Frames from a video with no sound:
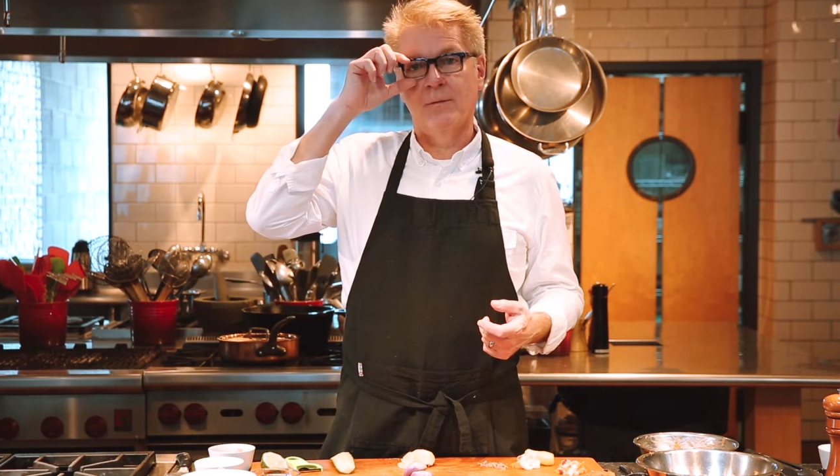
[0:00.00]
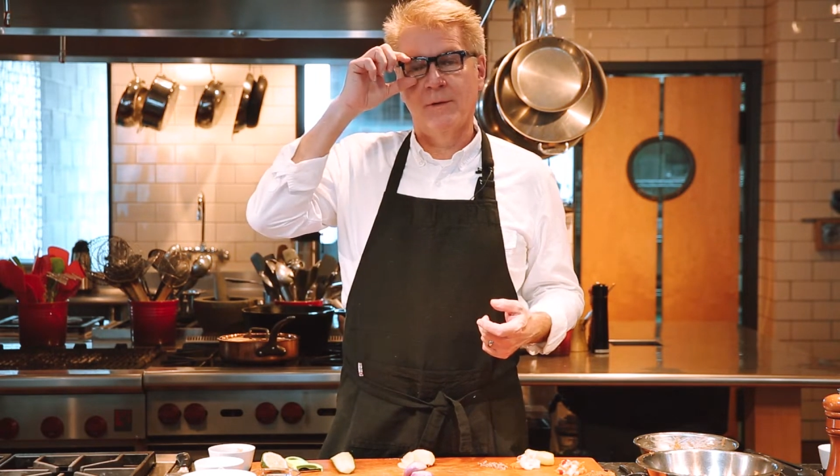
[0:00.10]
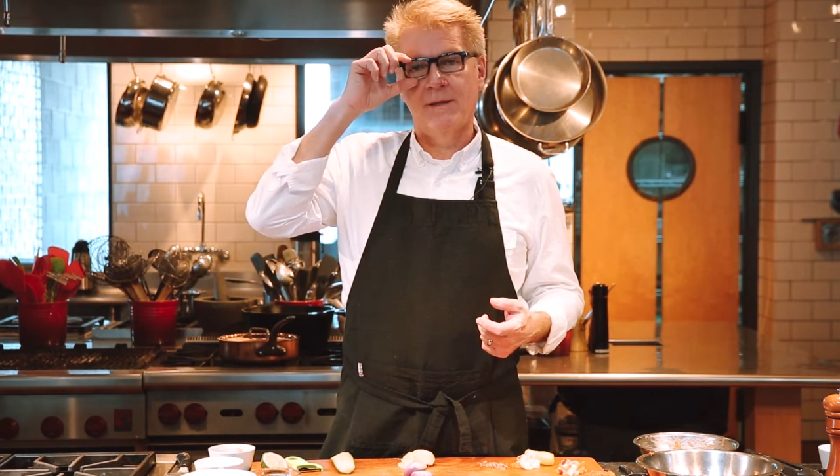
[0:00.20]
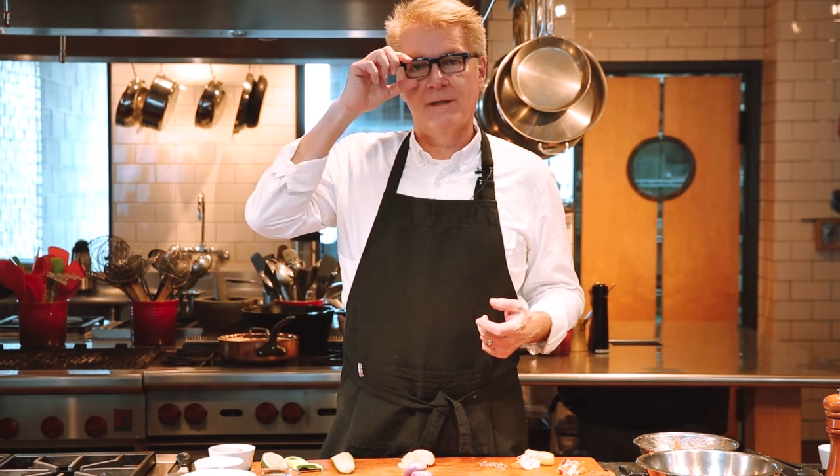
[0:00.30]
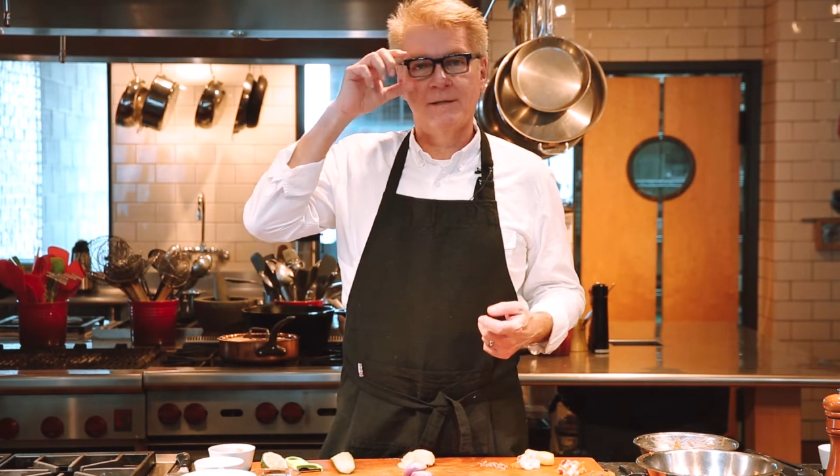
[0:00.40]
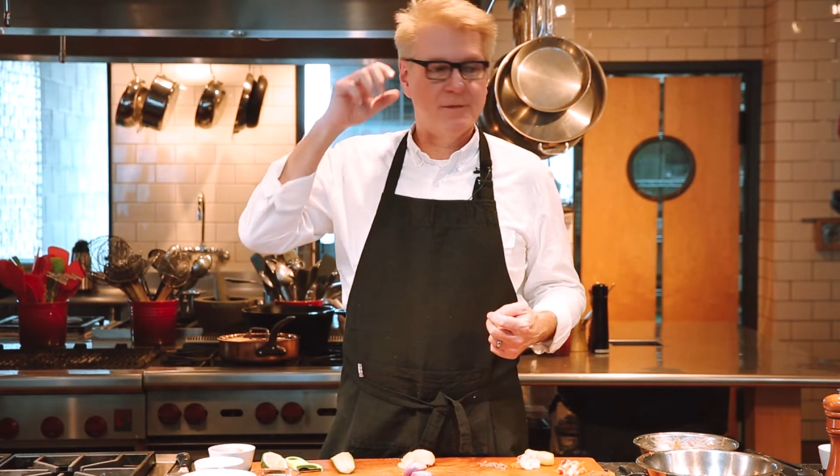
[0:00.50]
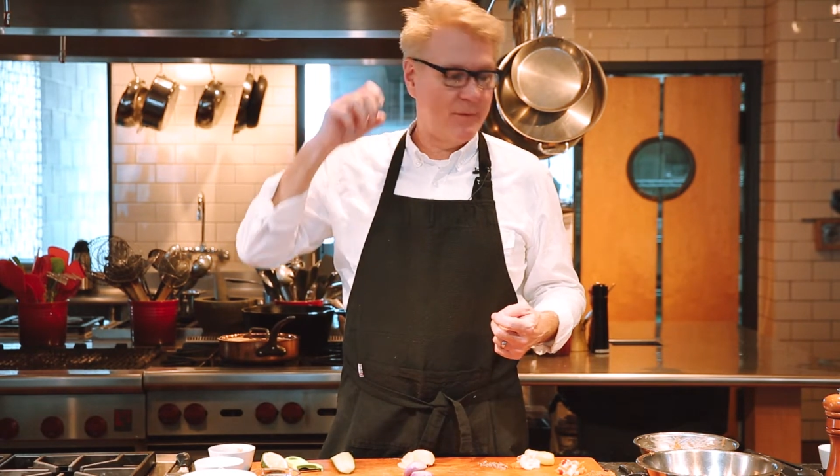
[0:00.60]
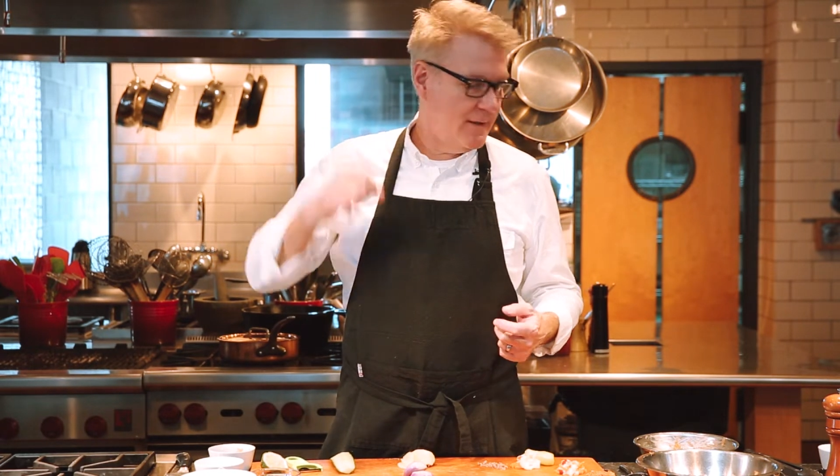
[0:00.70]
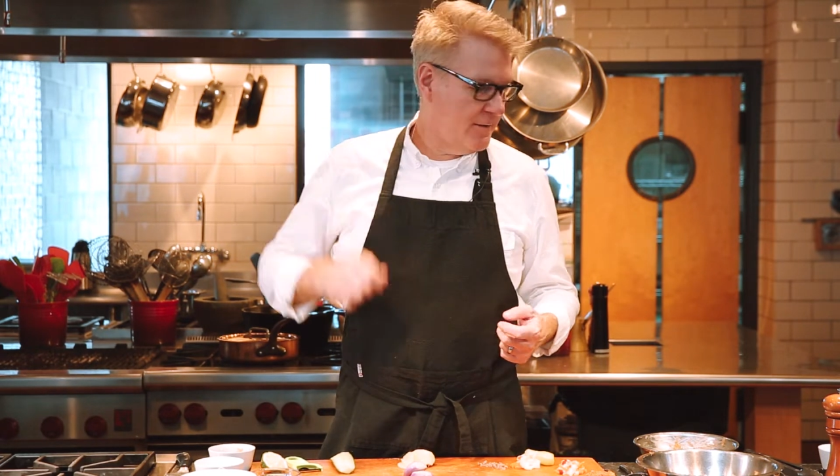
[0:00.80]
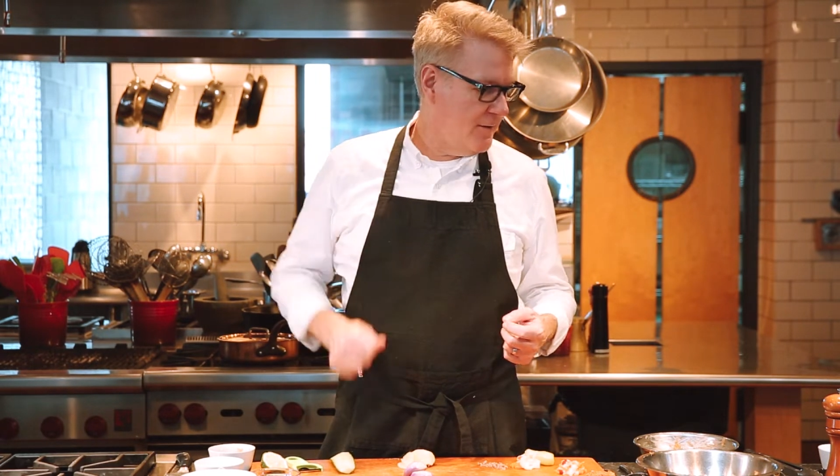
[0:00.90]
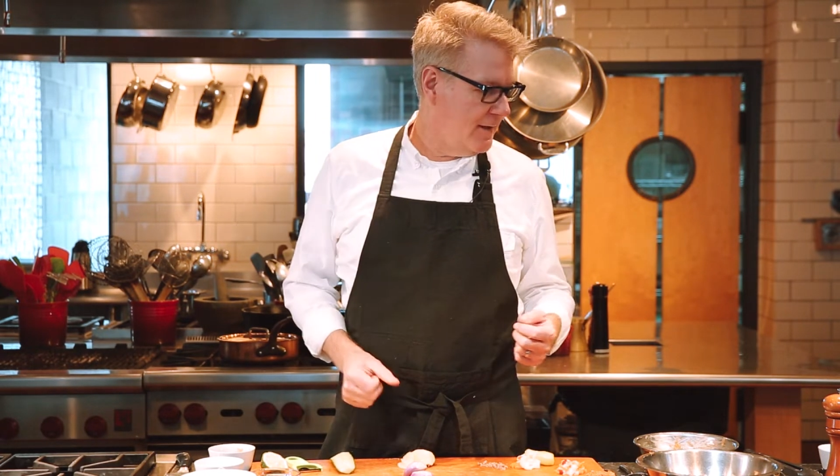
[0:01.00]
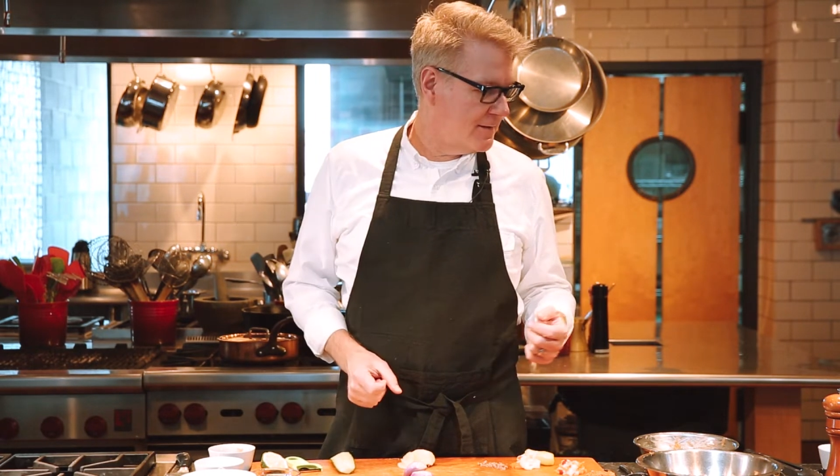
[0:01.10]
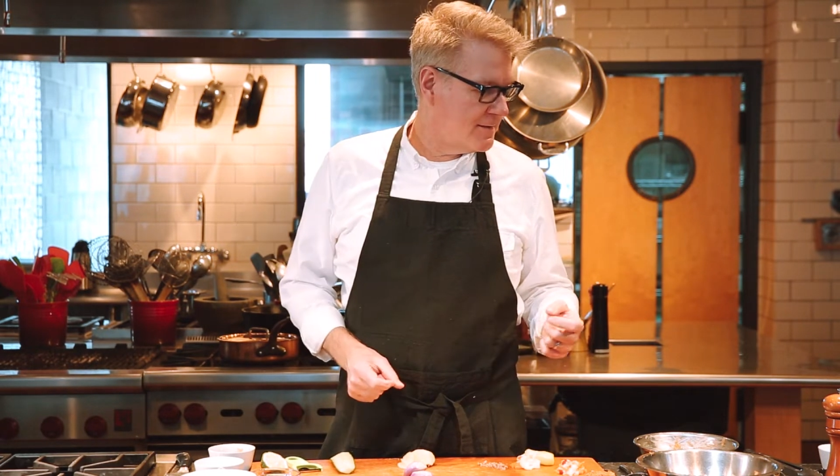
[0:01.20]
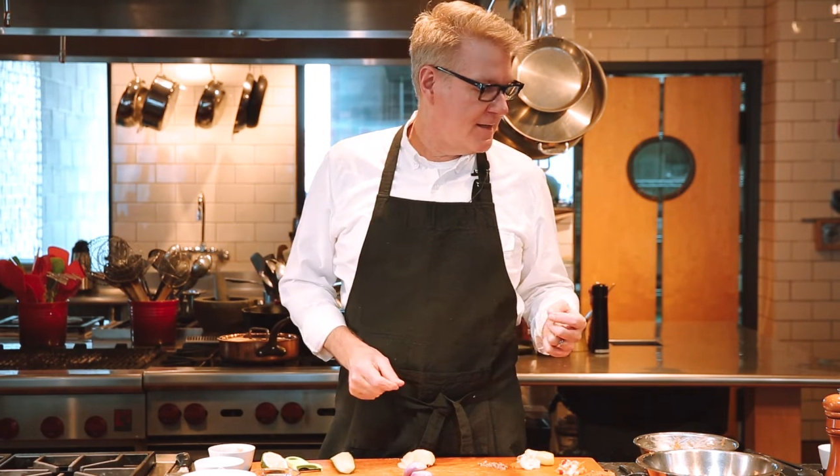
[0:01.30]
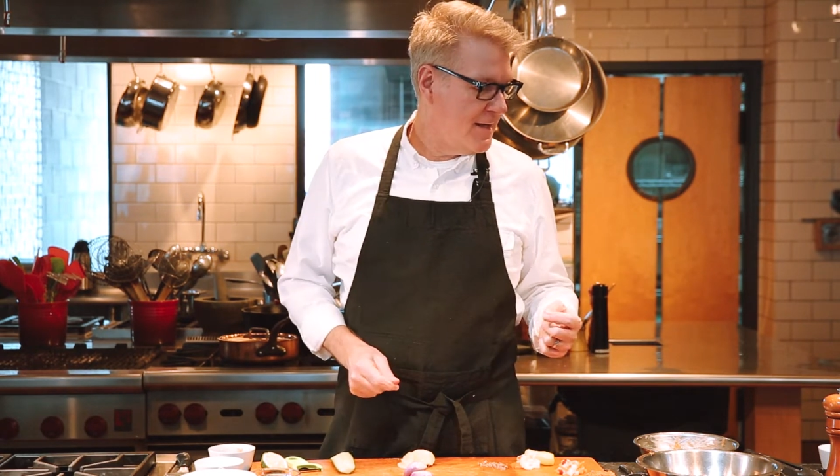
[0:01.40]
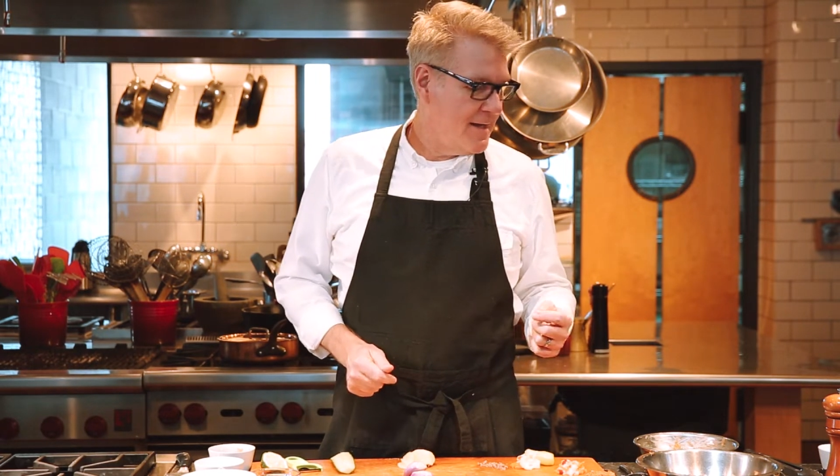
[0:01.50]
with these 3 ingredients.